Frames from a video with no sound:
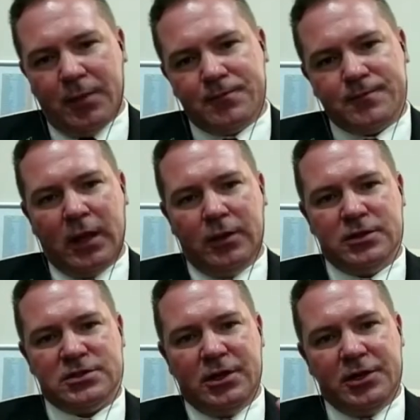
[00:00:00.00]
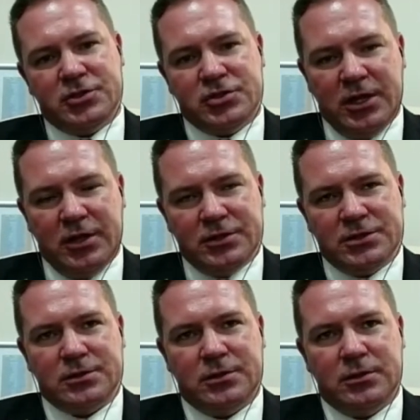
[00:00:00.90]
It's nice to share this
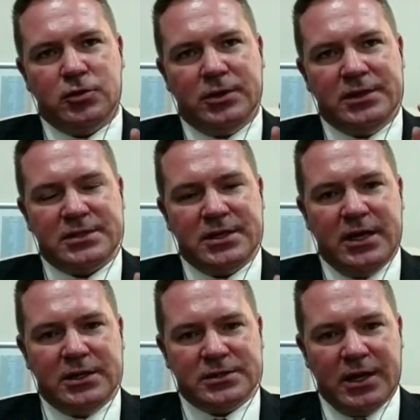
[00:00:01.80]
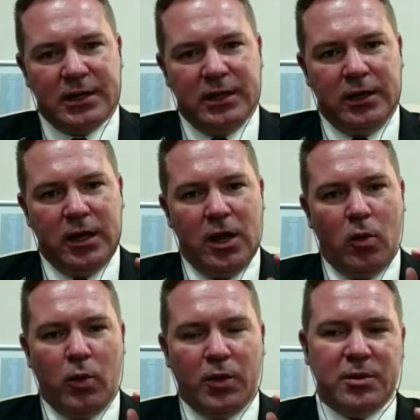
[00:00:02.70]
to understand exactly what the
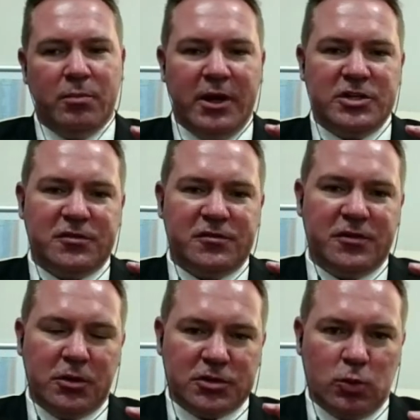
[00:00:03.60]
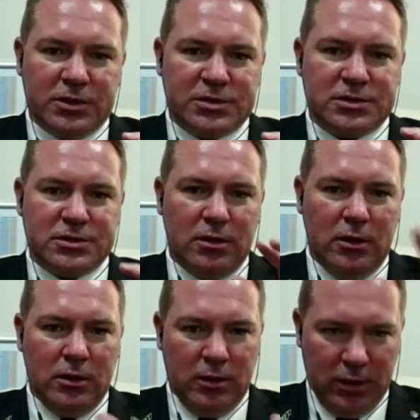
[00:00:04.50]
major focus was
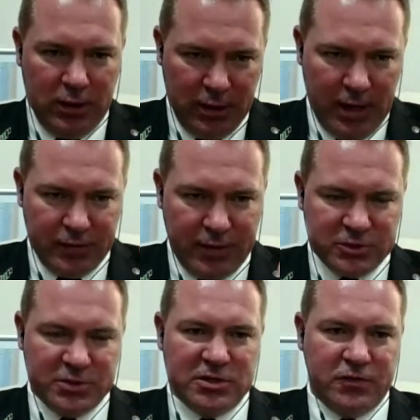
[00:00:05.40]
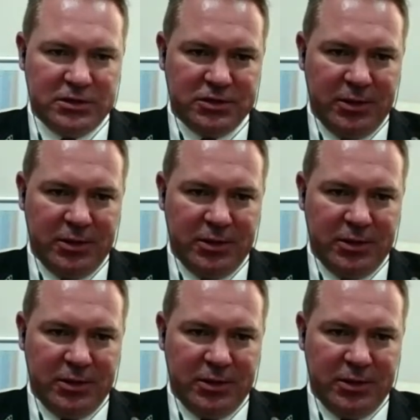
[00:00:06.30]
at that specific time.